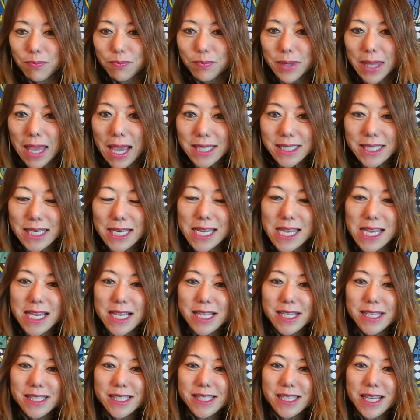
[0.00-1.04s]

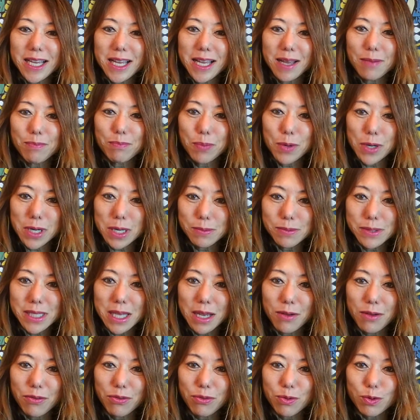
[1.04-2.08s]
Cantonese, put
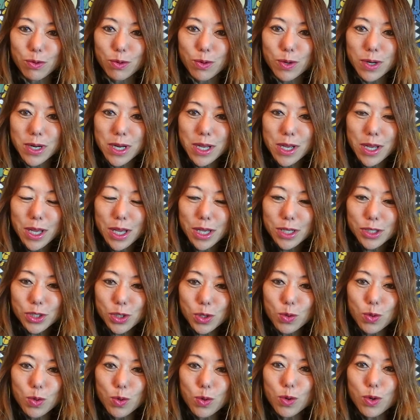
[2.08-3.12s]
himself through
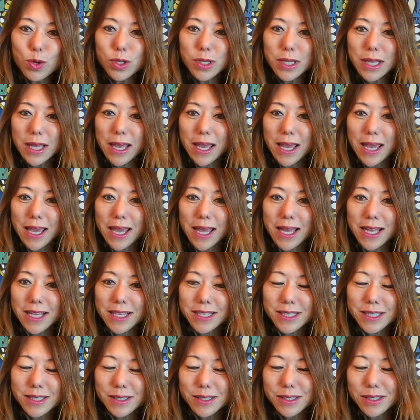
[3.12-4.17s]
school,
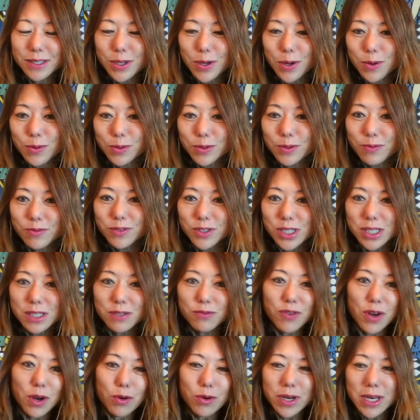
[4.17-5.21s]
and so just
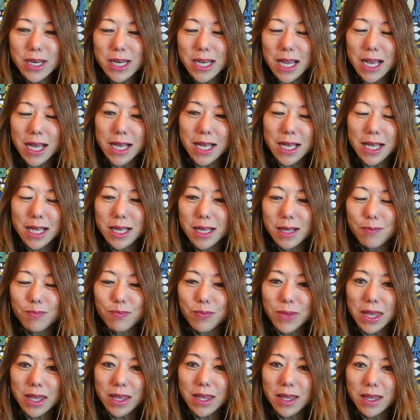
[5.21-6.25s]
very
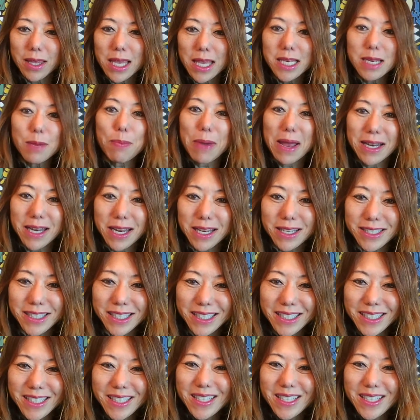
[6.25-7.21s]
independent.